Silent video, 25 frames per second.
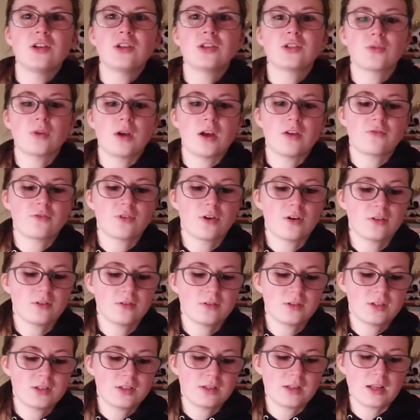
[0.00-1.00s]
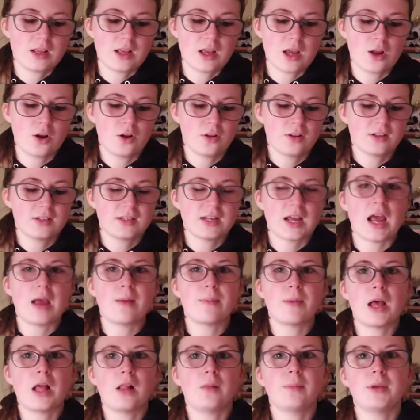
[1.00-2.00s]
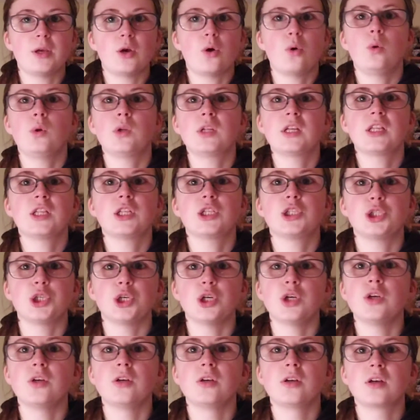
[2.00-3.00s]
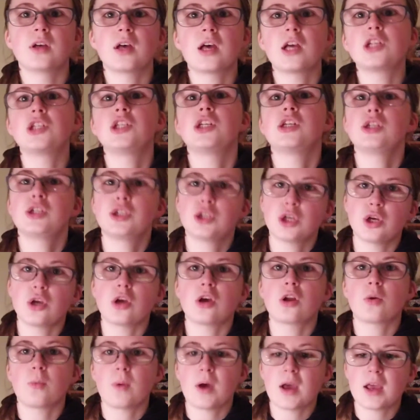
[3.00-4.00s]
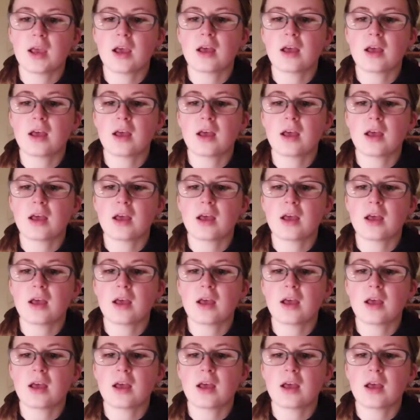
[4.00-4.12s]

So I've got a lot of time I'll be holding the chew and she's chewing it away,